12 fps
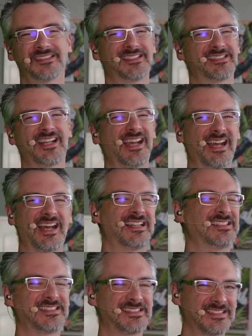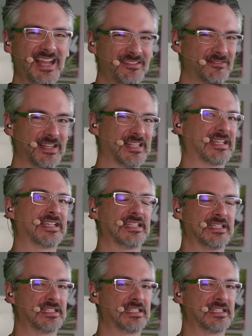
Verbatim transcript: Nah, not really.